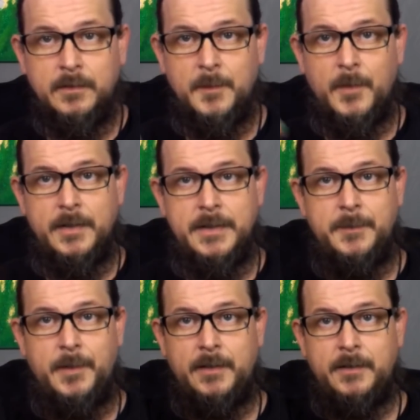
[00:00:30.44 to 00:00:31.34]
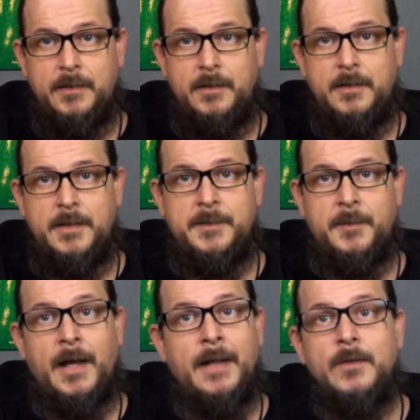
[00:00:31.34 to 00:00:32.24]
Come on, hit the button. Hit the
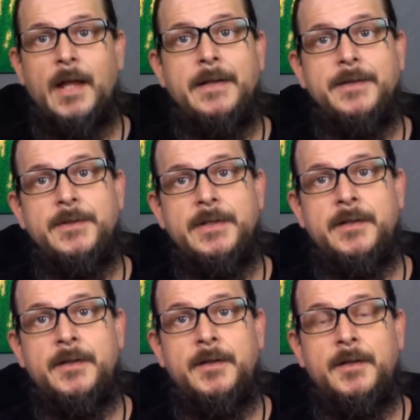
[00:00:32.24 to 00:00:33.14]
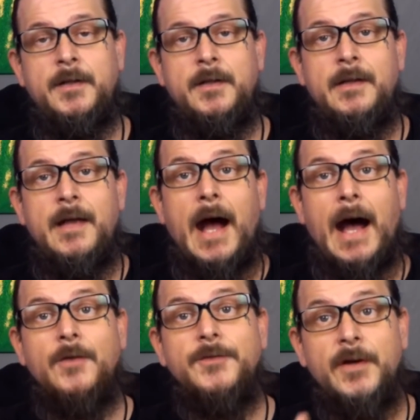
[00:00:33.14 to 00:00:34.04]
button. I don't lie to you here.
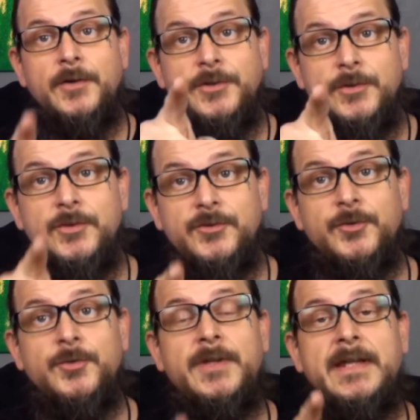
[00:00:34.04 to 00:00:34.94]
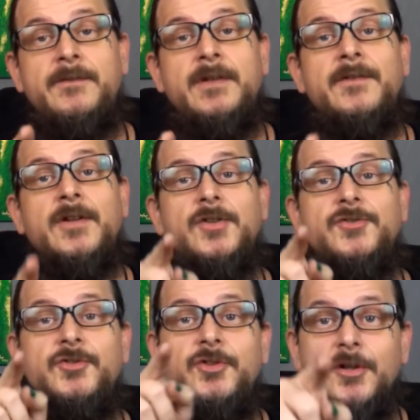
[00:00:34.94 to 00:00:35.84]
I'll tell you the truth even if it
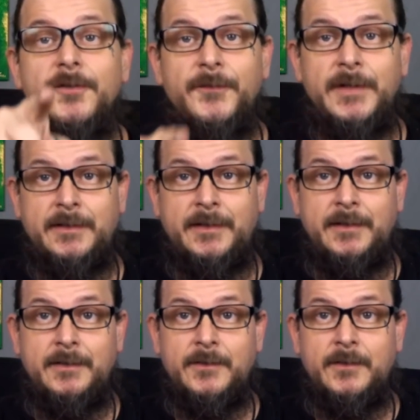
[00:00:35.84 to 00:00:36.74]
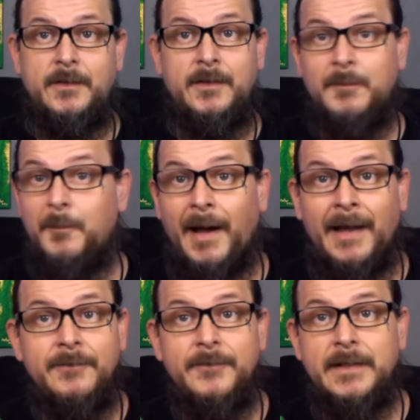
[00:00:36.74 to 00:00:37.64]
hurts your feelings.
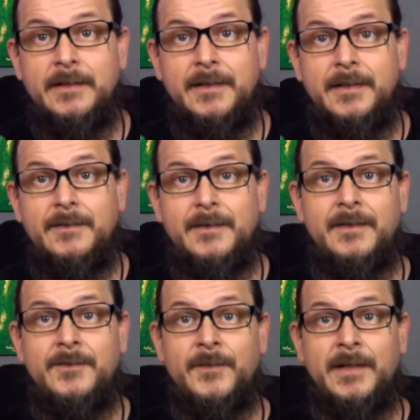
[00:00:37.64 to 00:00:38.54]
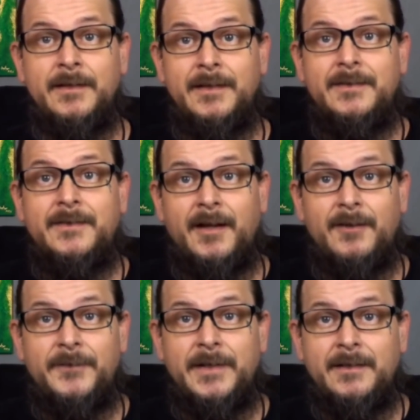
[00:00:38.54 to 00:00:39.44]
My feelings, his feelings, their
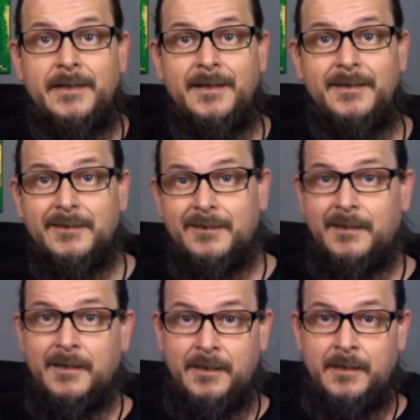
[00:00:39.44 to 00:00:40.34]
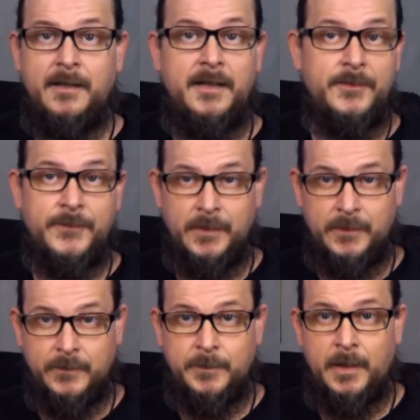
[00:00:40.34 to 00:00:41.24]
feelings, his
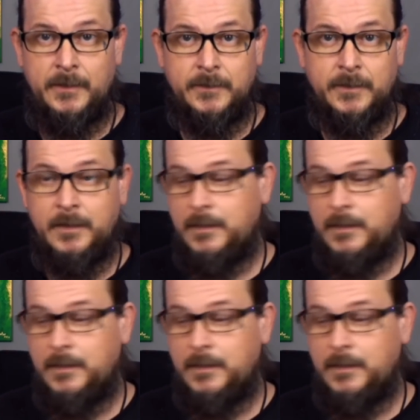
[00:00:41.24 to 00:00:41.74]
feelings especially.